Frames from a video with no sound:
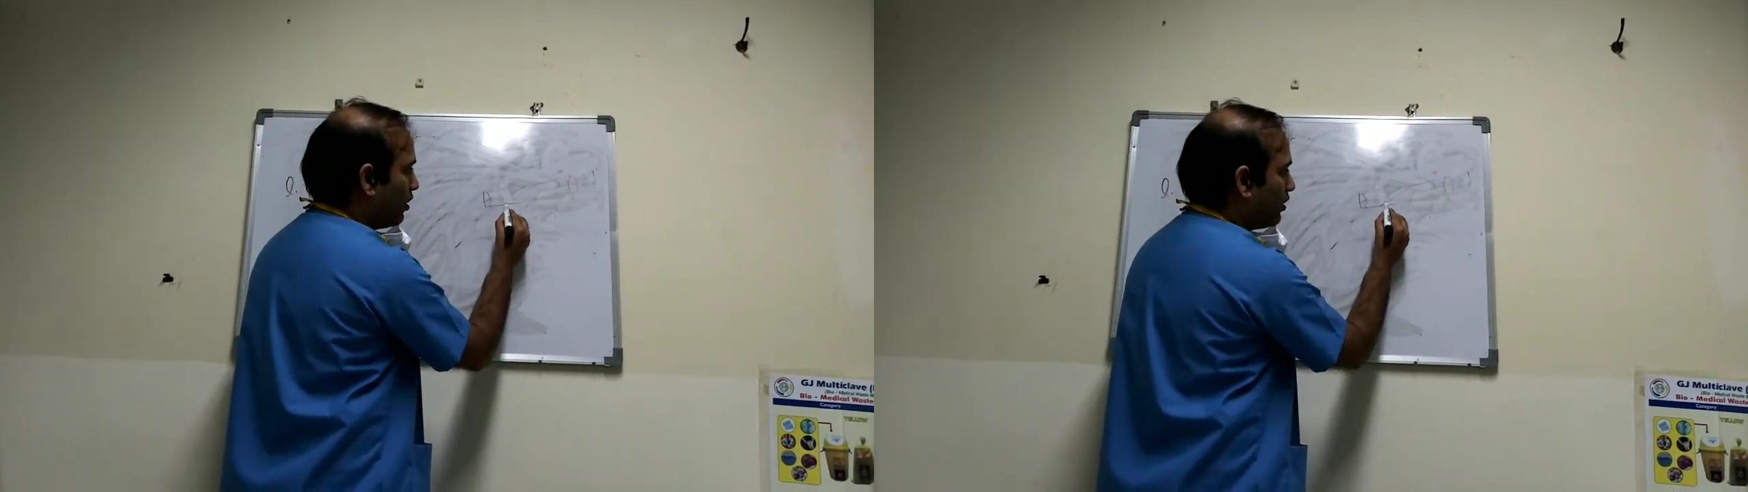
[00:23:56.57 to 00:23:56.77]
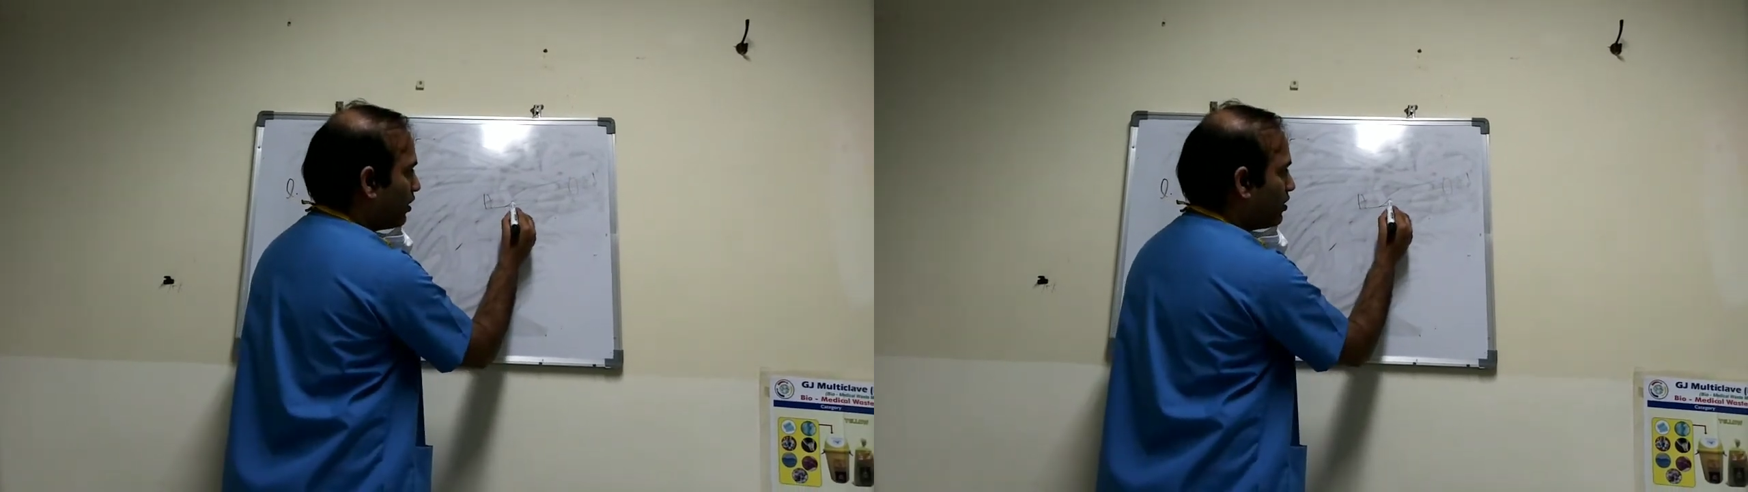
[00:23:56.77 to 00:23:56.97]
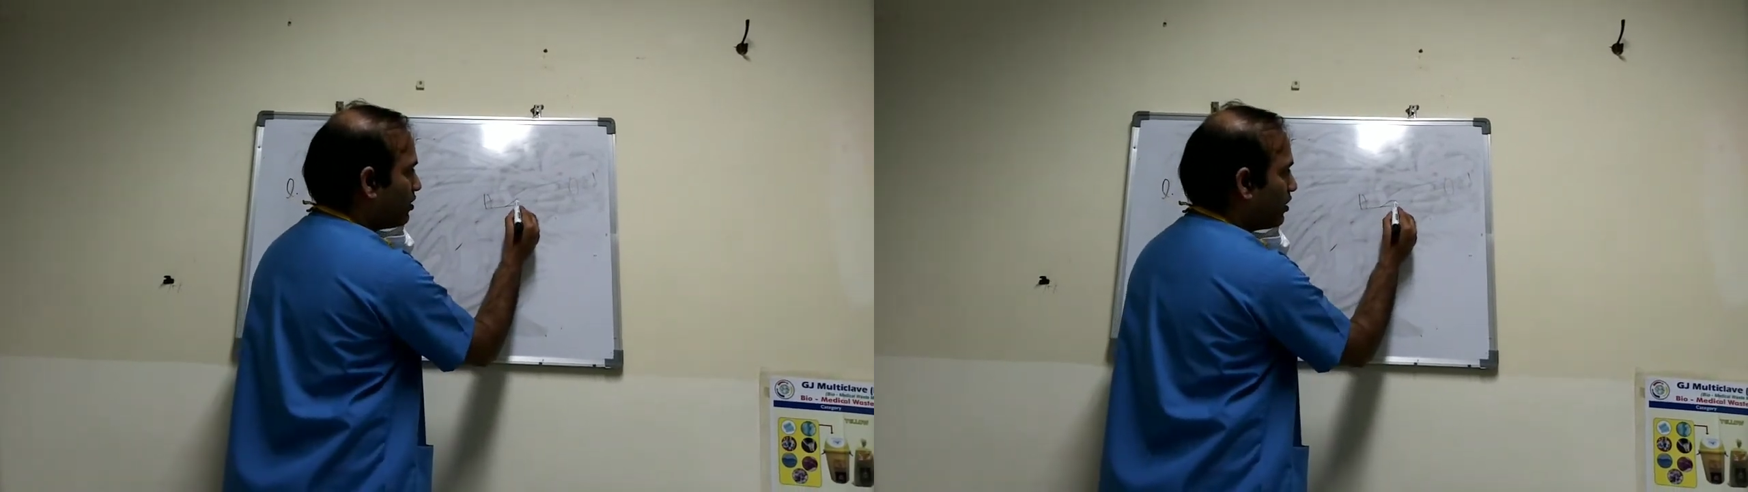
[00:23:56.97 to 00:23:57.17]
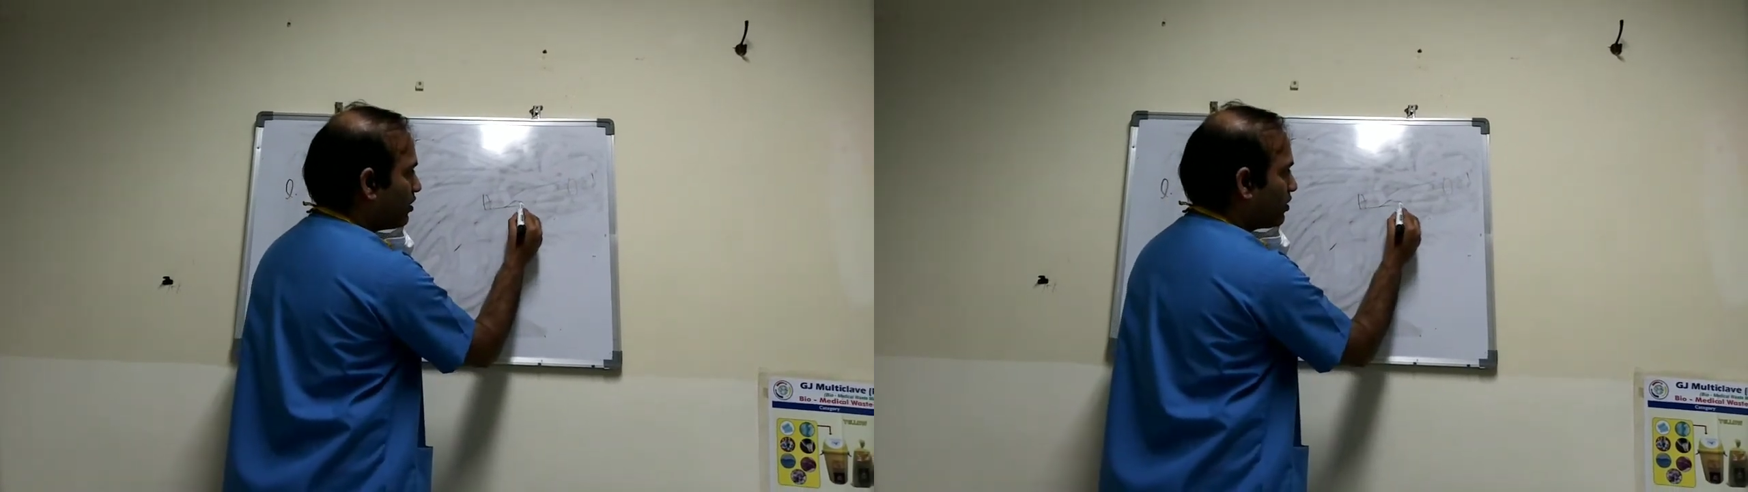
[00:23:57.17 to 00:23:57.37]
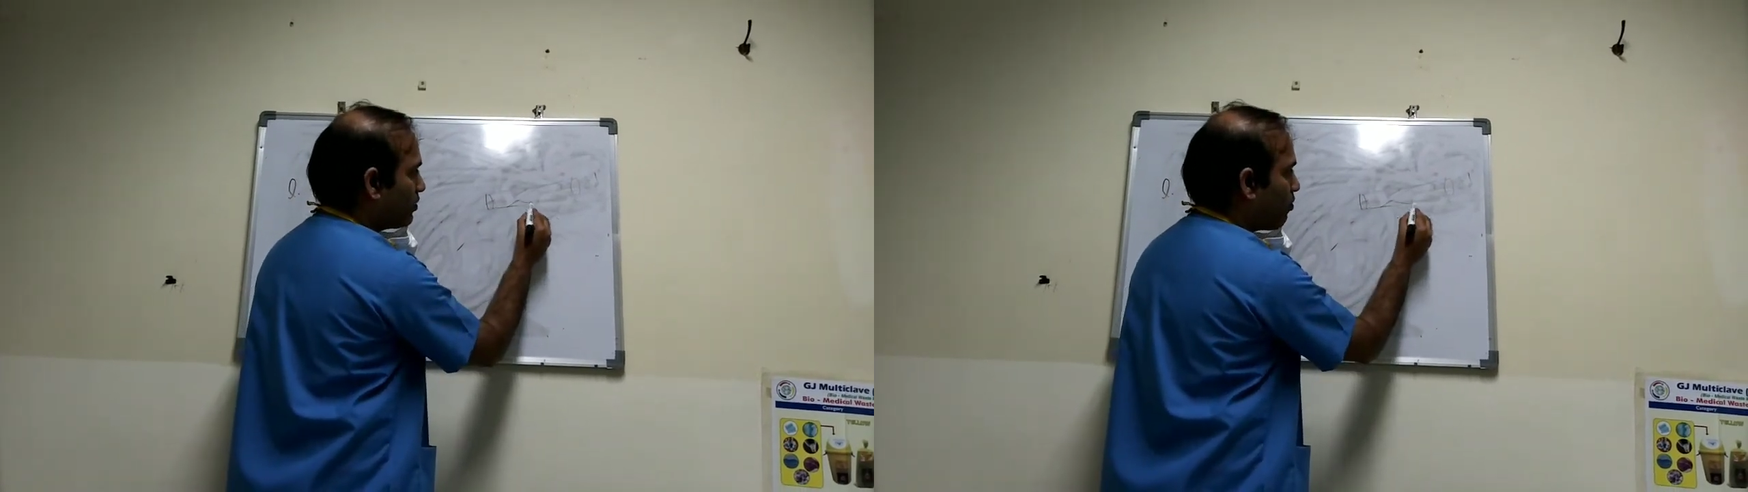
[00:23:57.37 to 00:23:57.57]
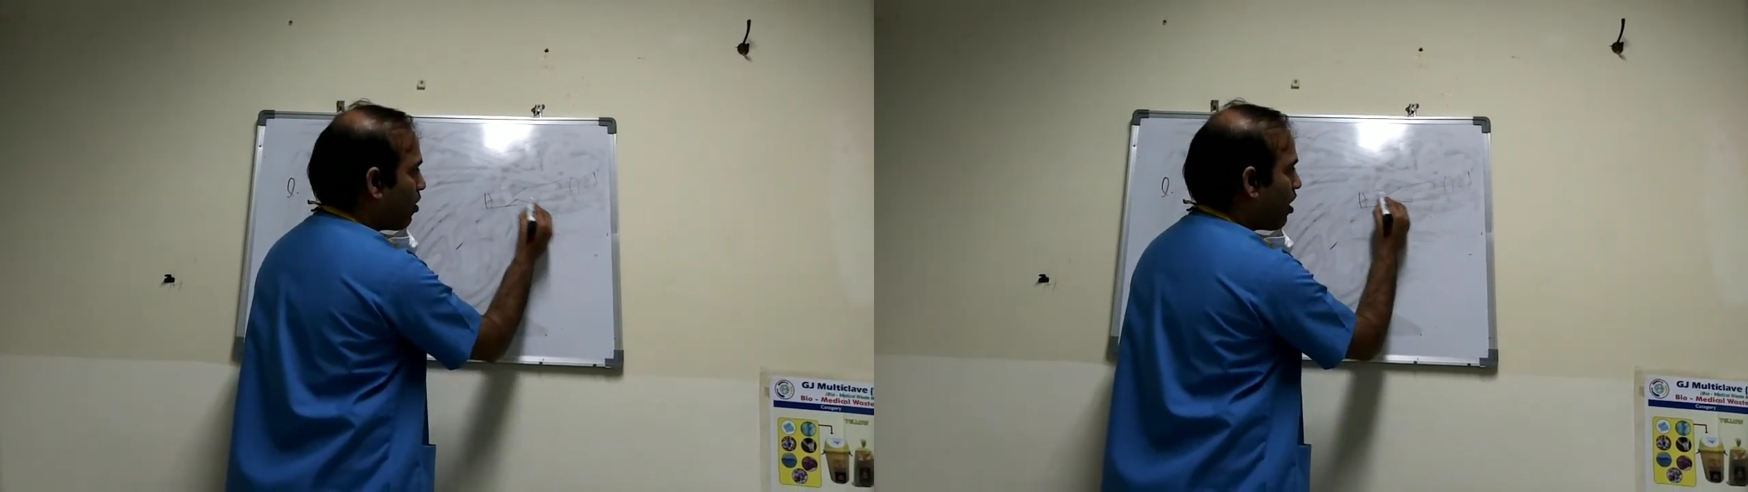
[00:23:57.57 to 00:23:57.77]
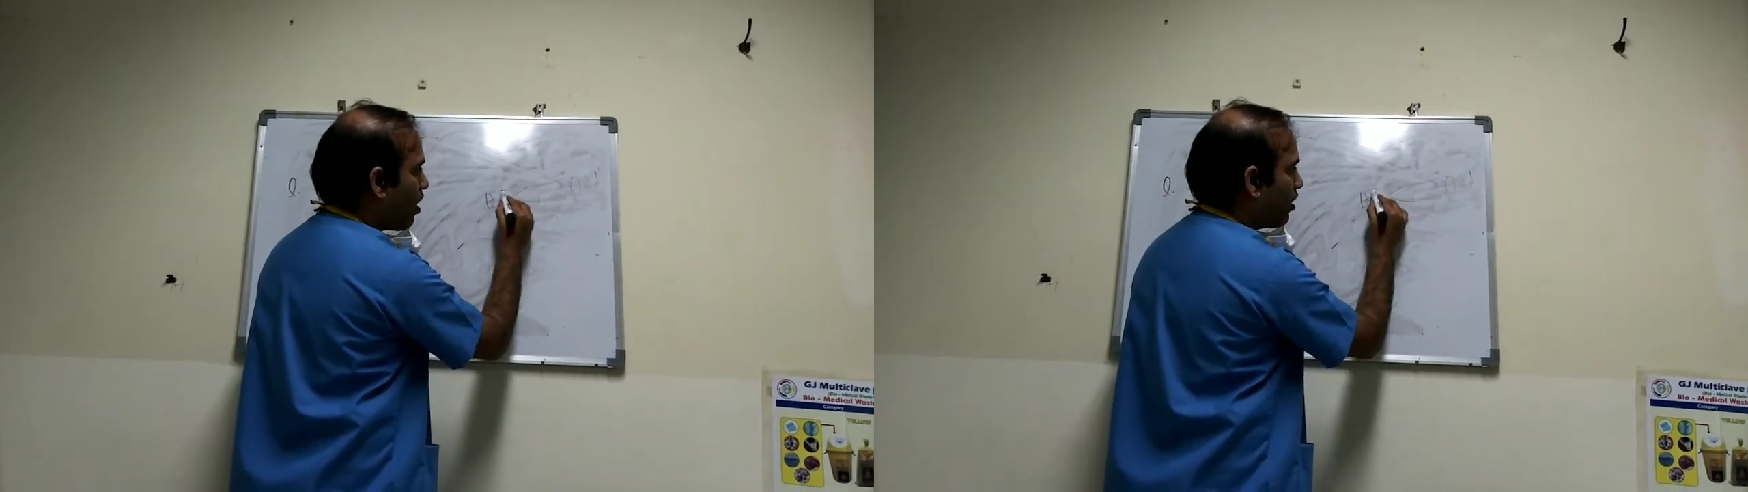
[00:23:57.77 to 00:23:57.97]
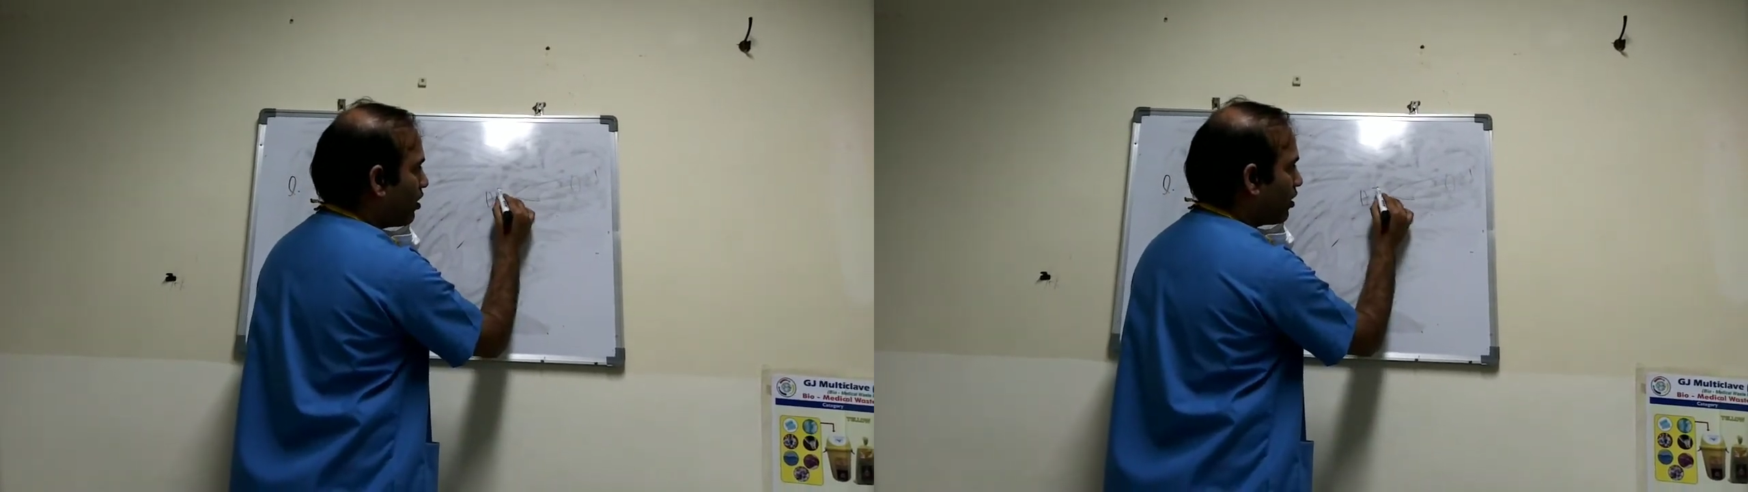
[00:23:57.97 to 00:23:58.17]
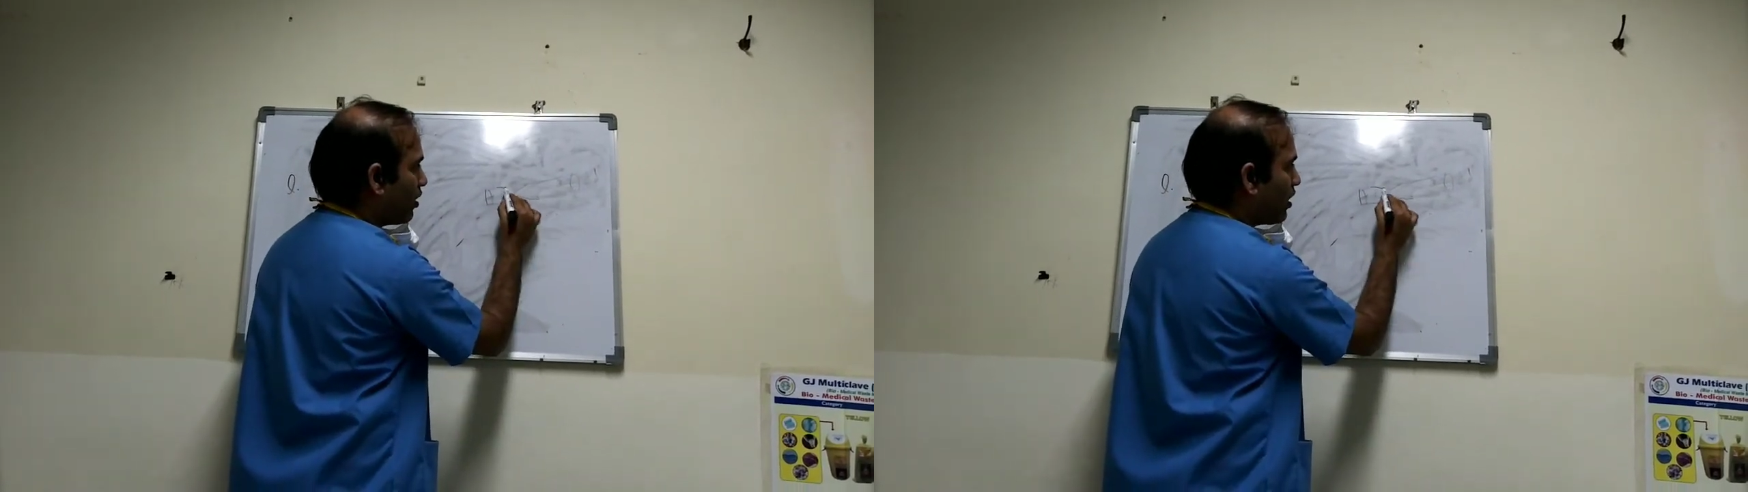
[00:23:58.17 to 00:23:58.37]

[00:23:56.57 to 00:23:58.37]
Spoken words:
there is a small